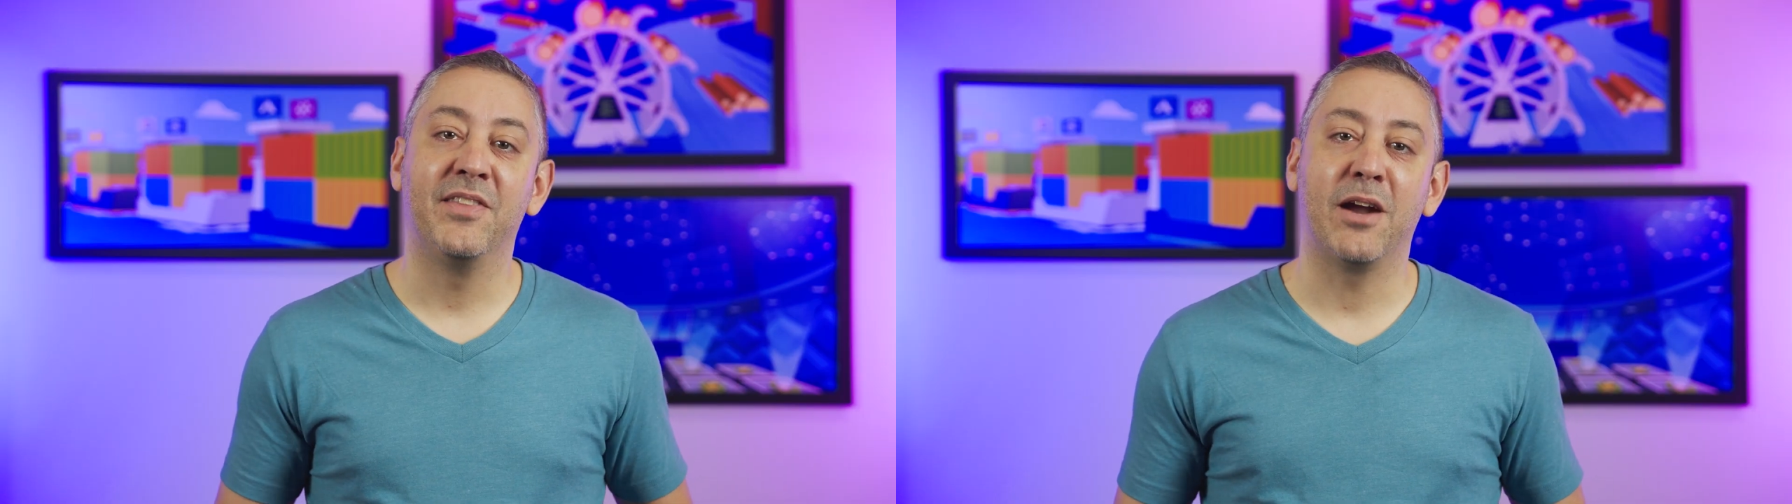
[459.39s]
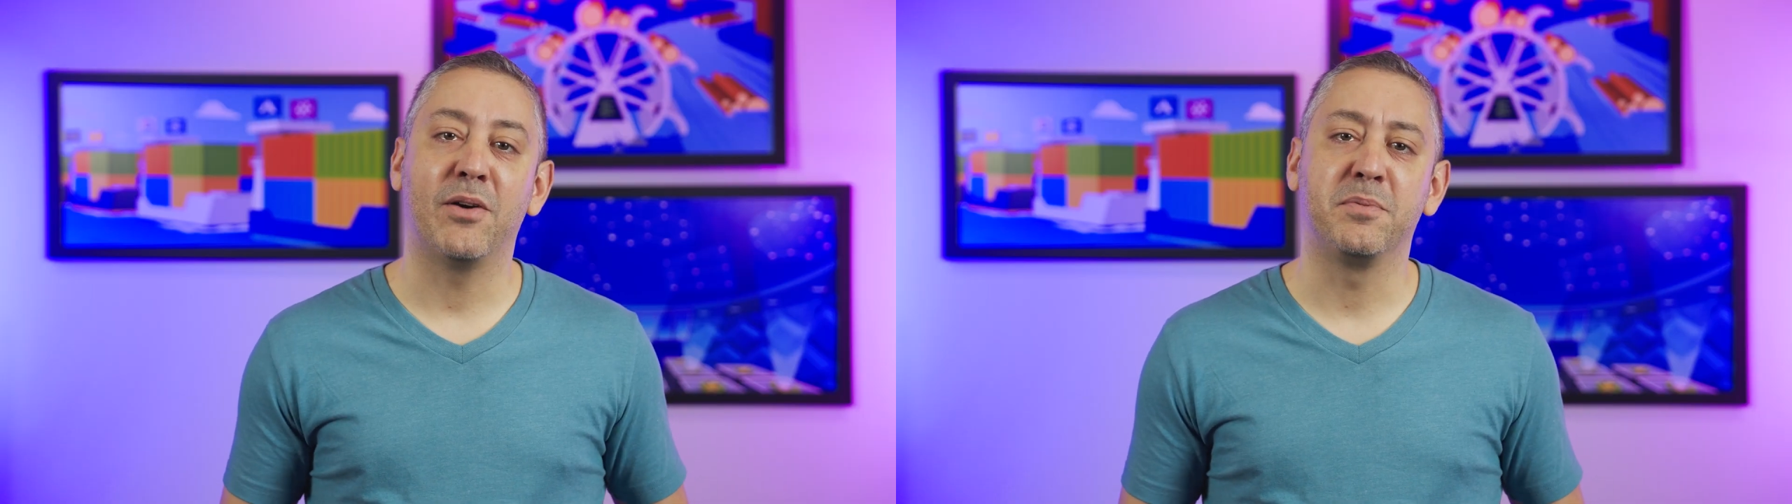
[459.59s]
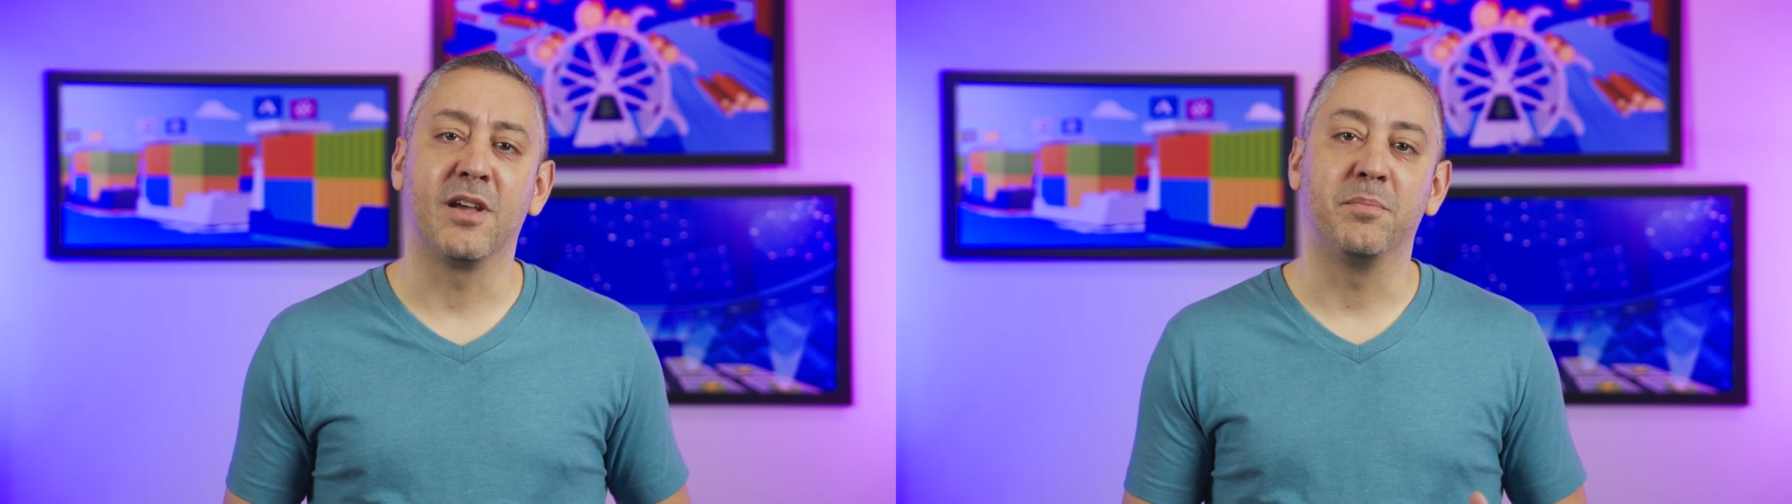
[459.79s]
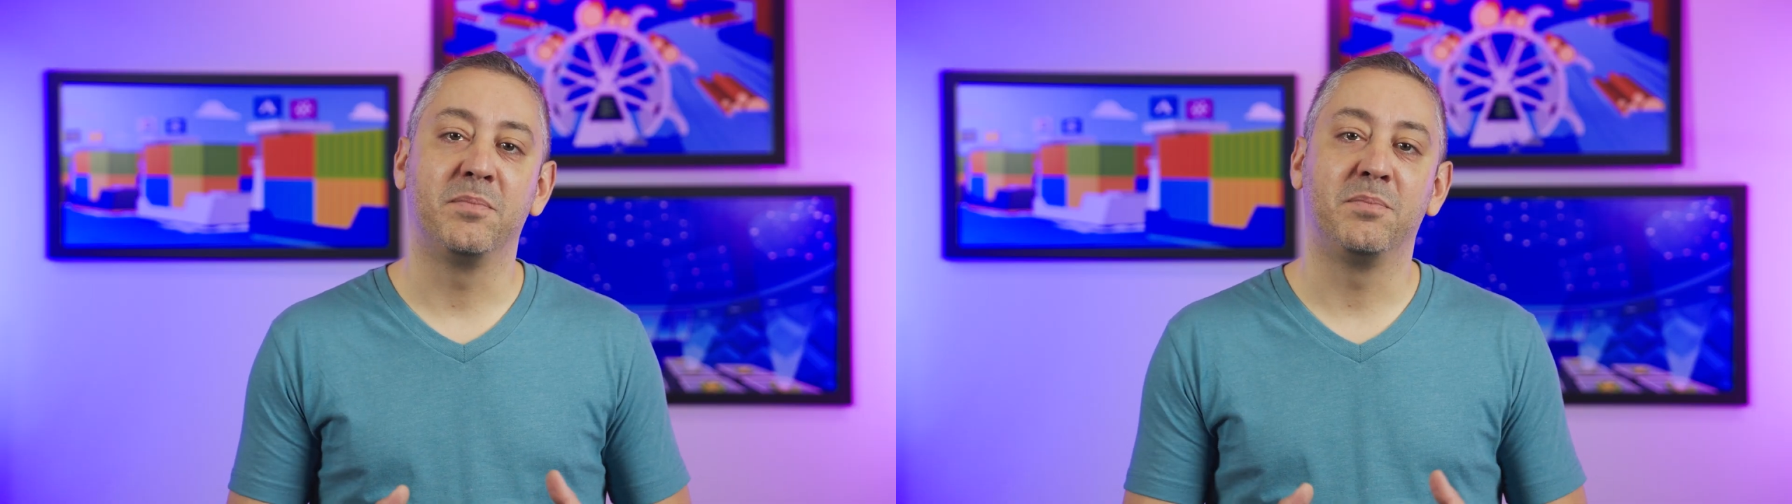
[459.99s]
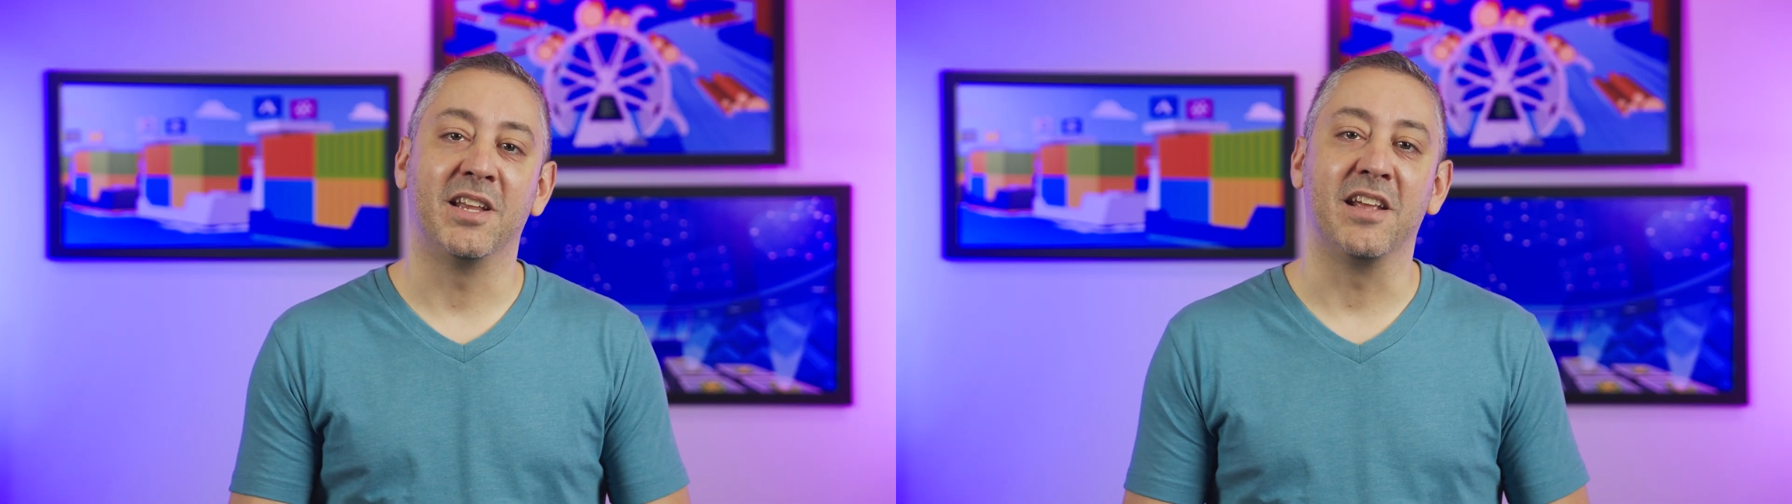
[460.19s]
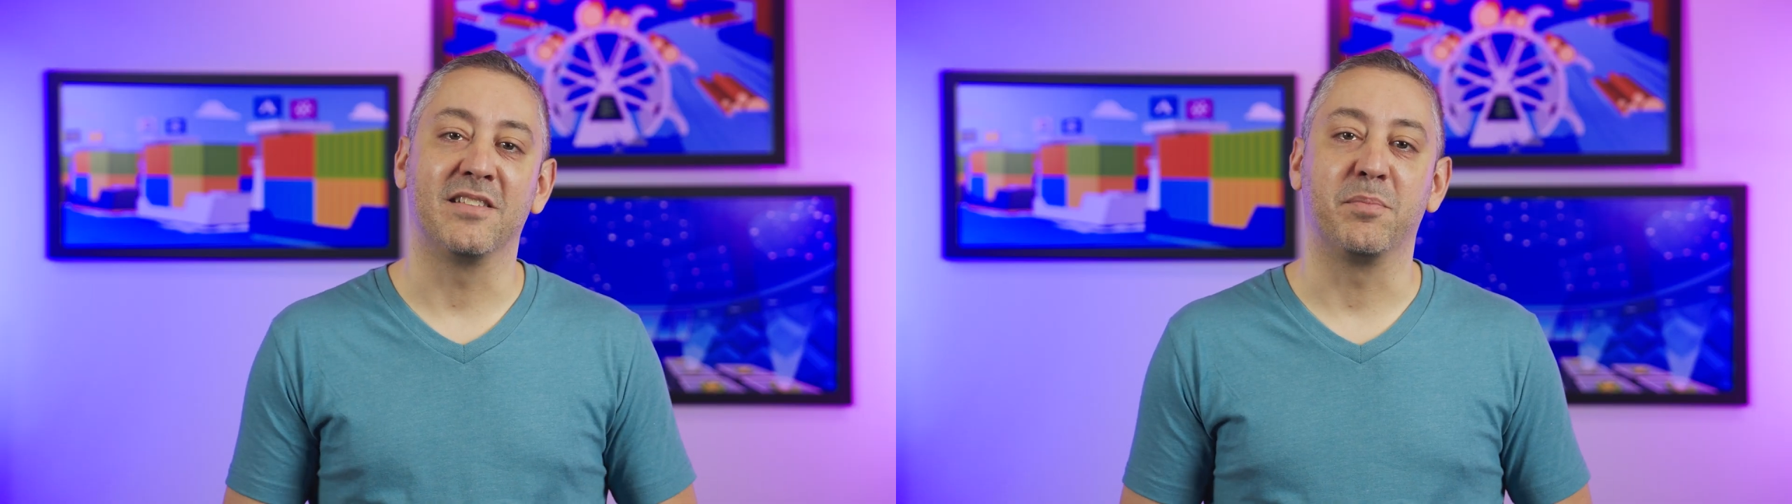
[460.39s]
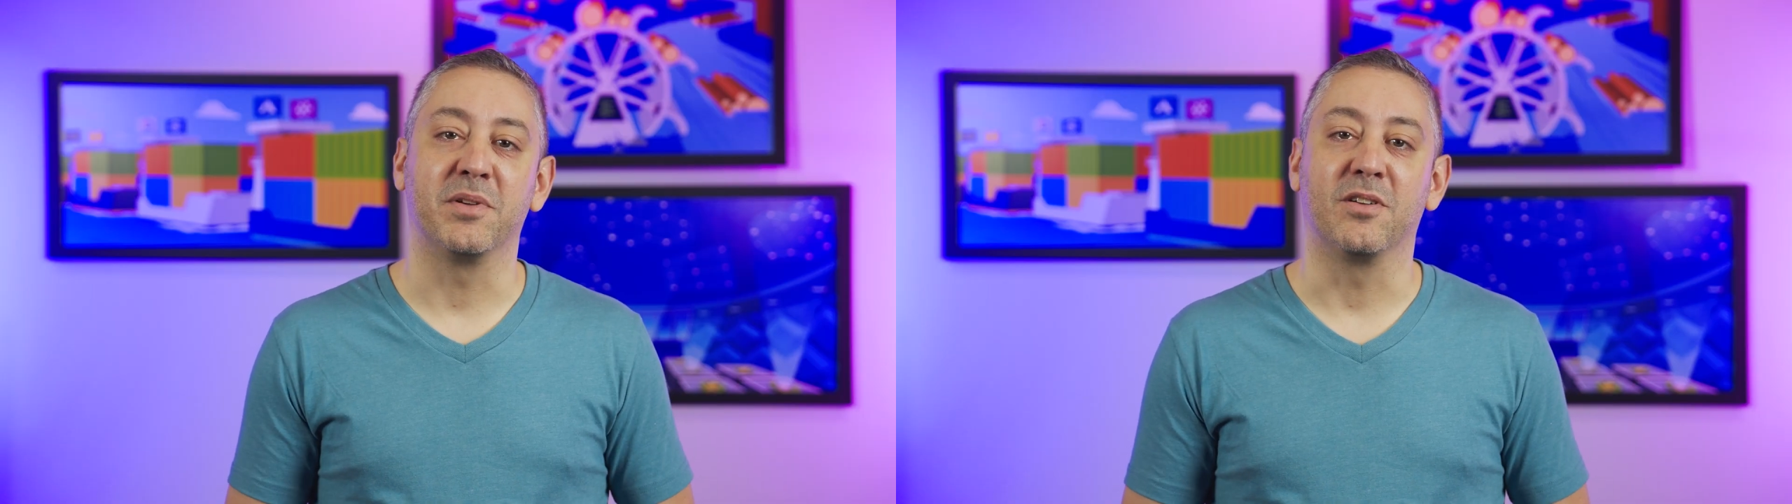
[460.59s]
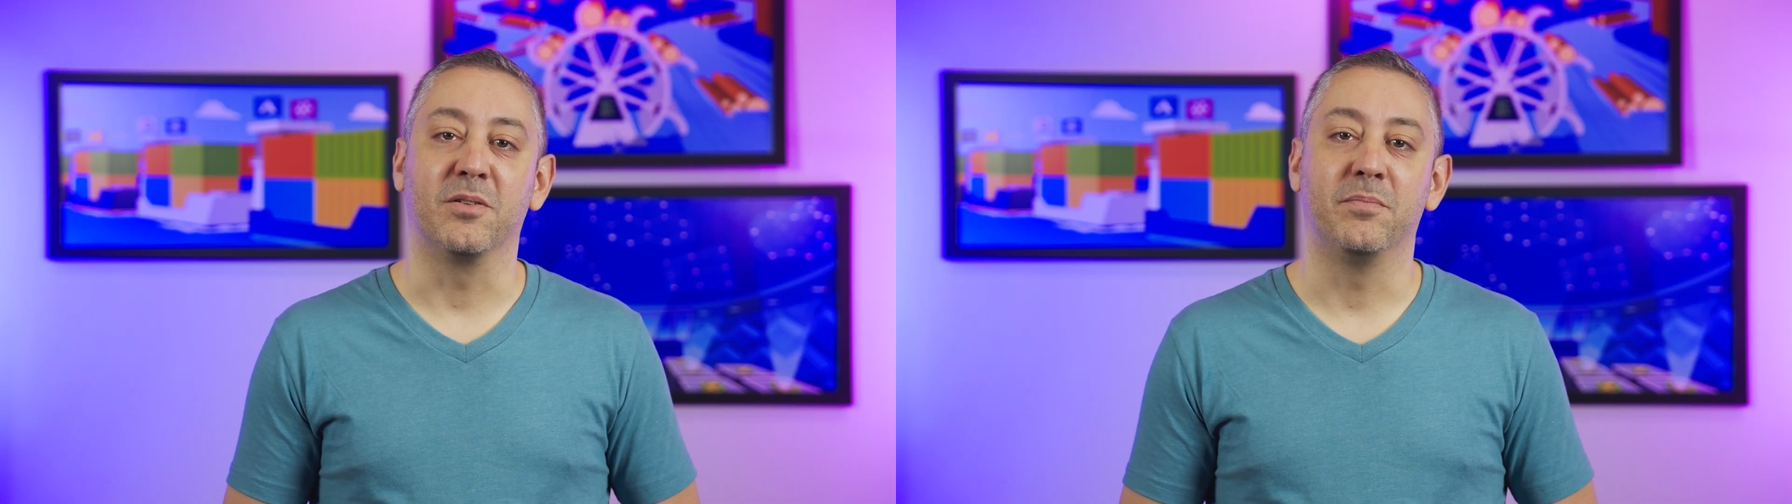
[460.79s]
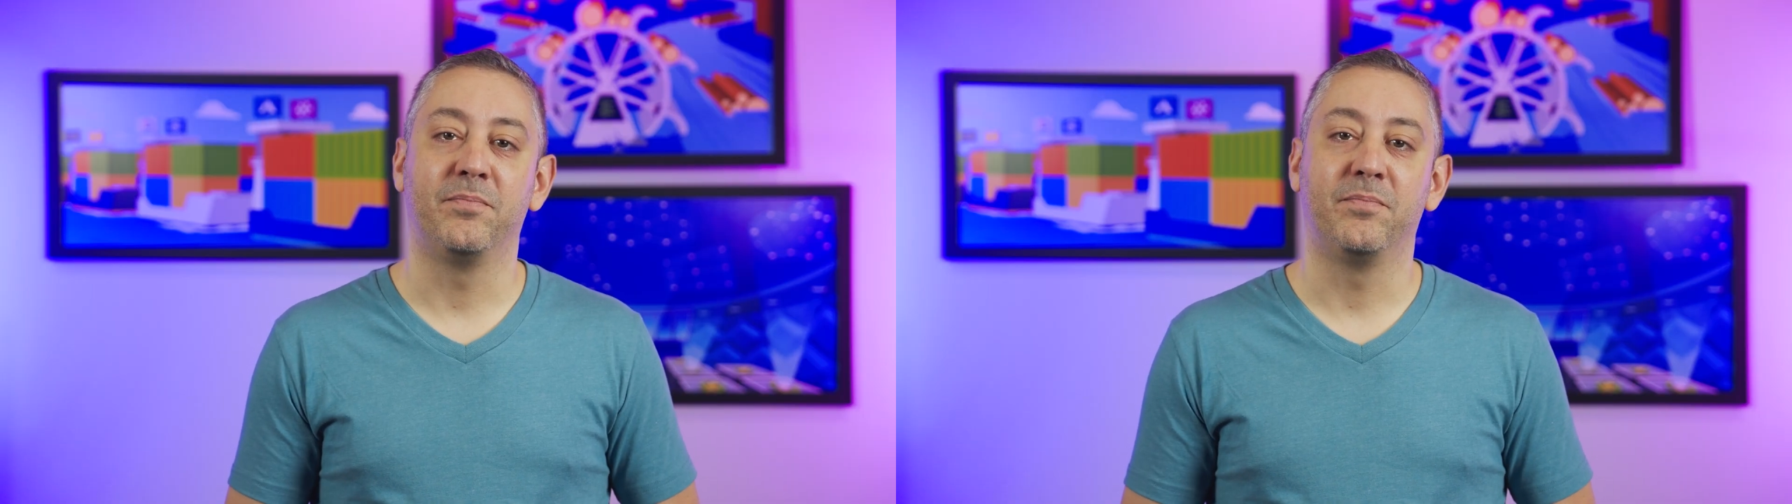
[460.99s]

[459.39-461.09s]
that wraps up today's episode.